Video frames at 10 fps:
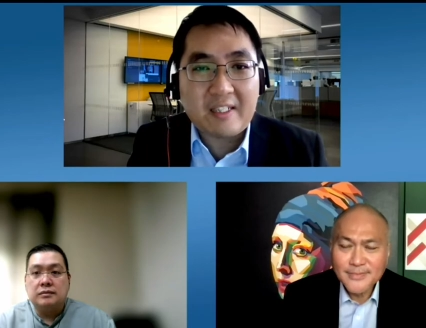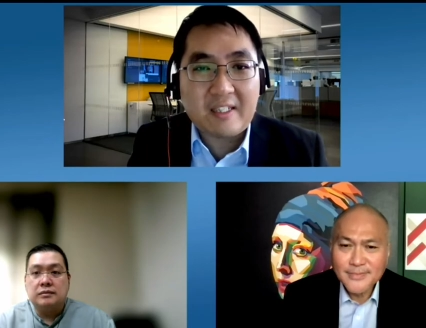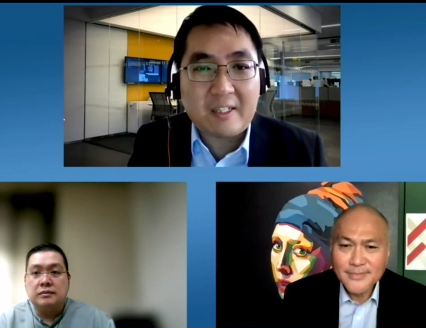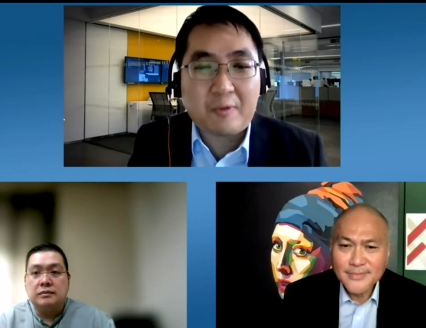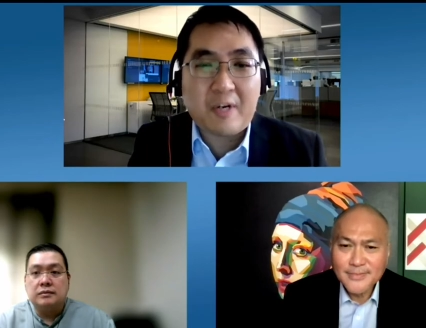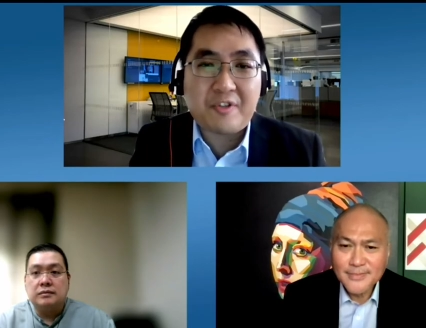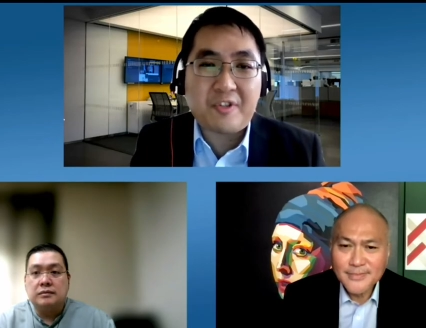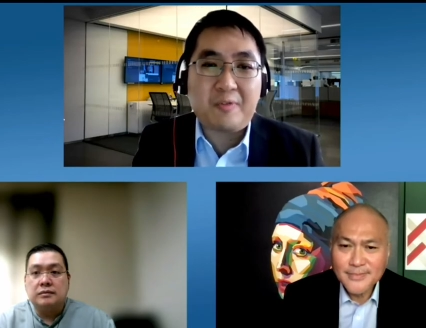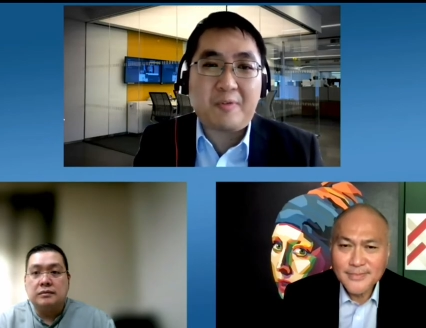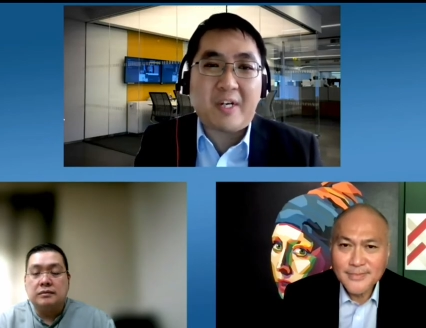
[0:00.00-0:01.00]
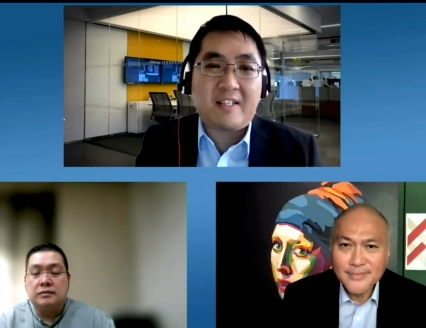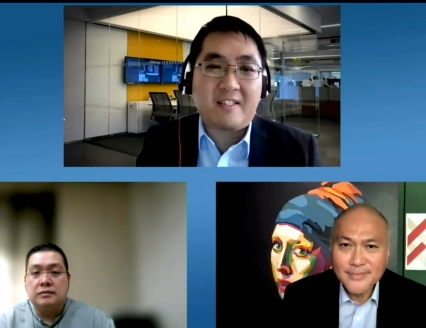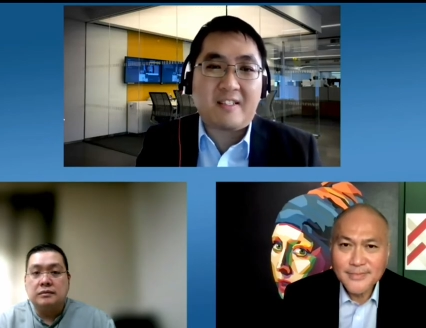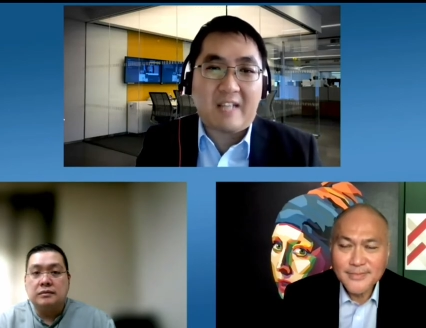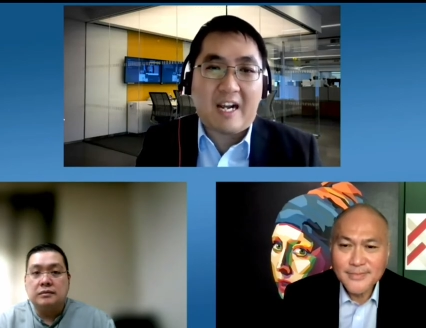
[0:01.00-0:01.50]
Speaker 1: a question where
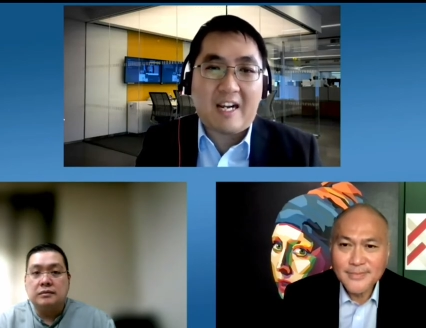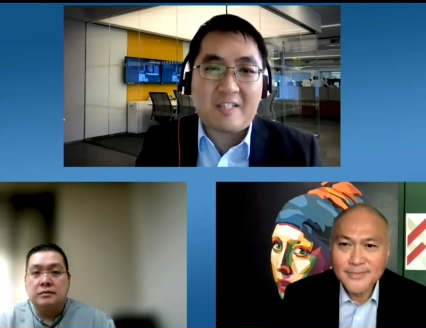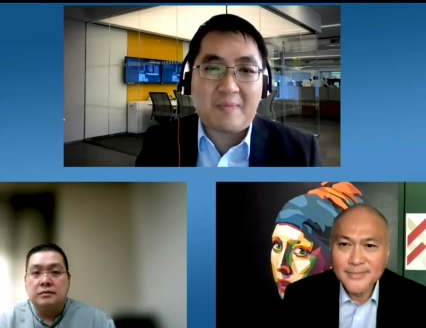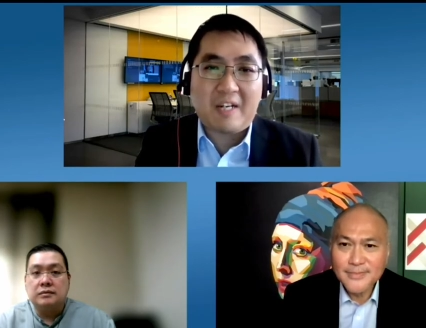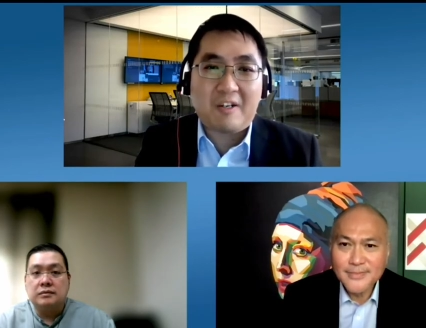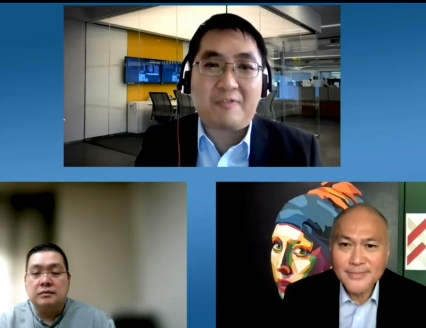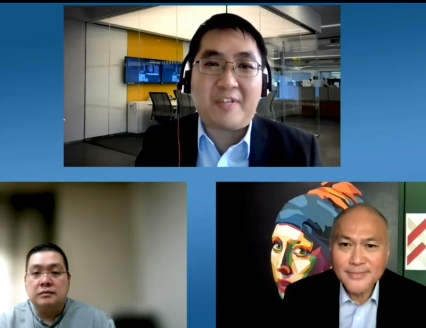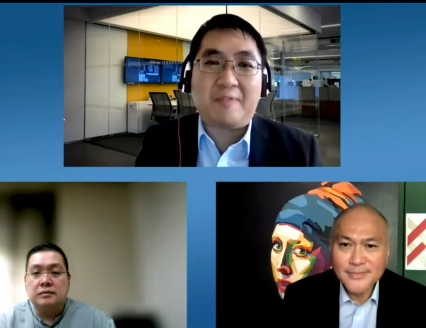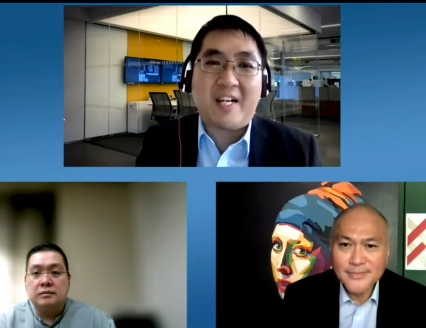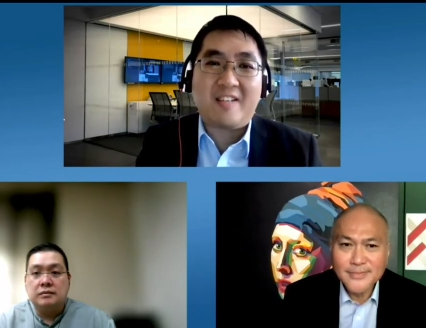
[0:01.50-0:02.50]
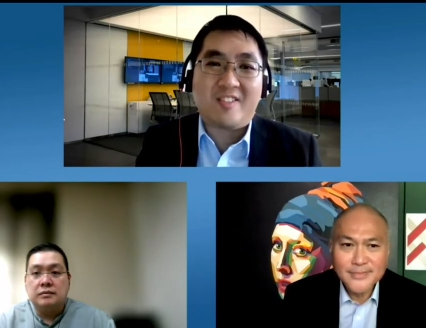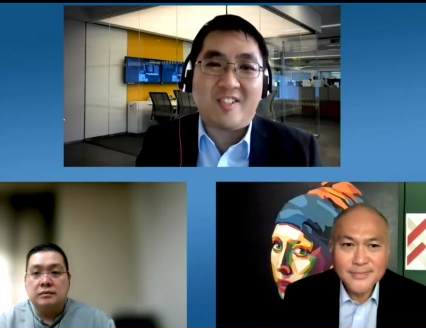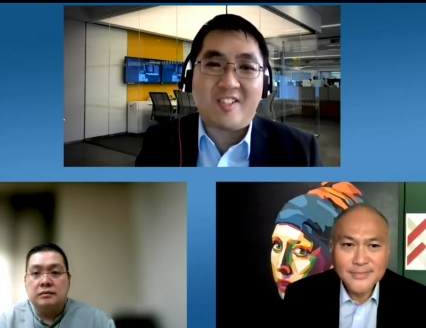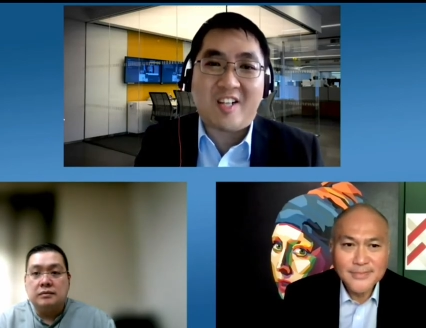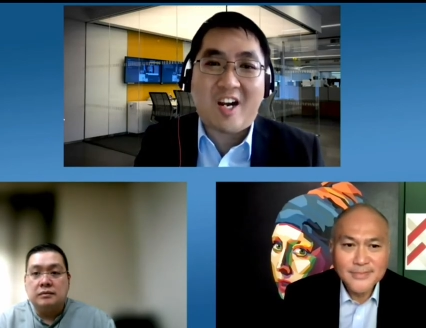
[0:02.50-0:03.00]
it's asked by a lot of
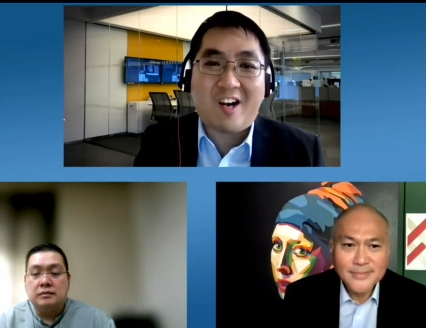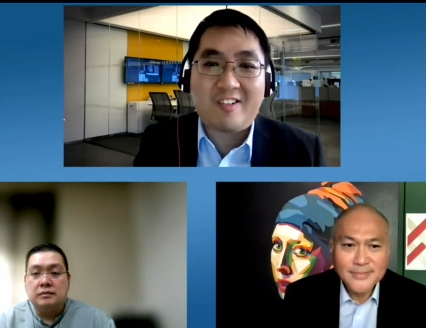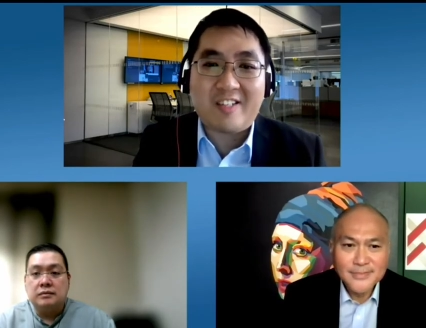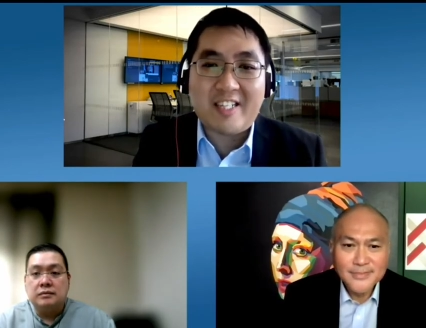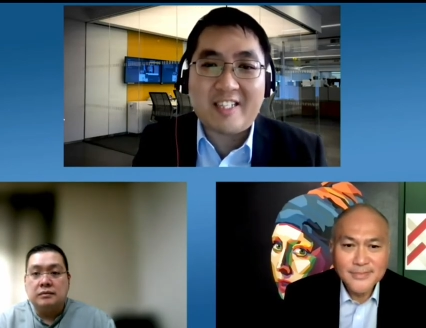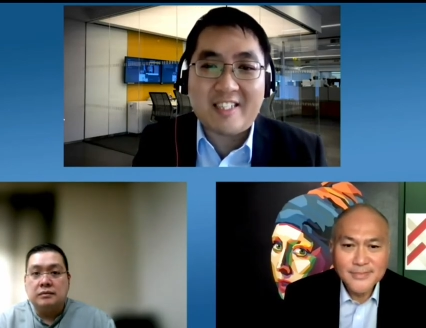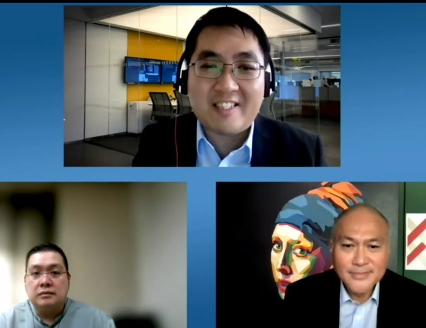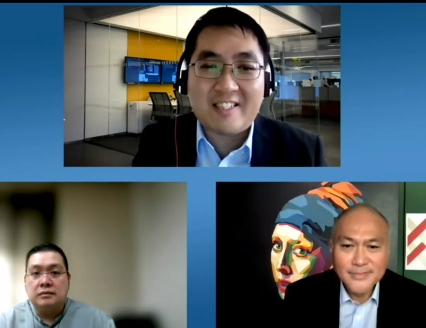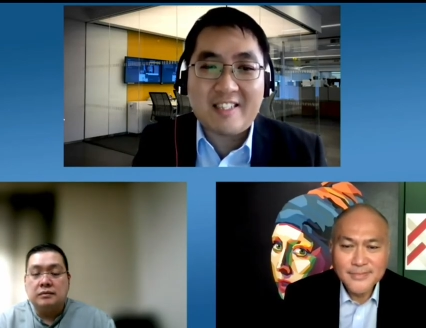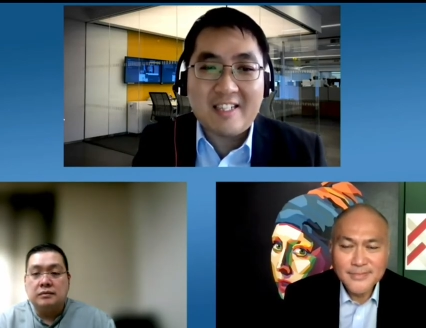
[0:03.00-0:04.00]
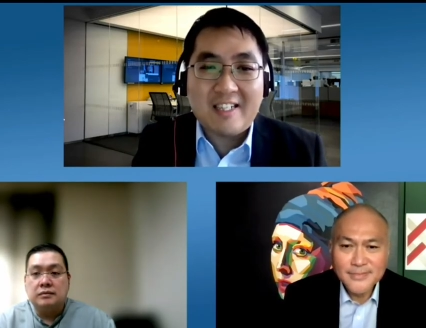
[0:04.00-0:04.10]
investors currently in this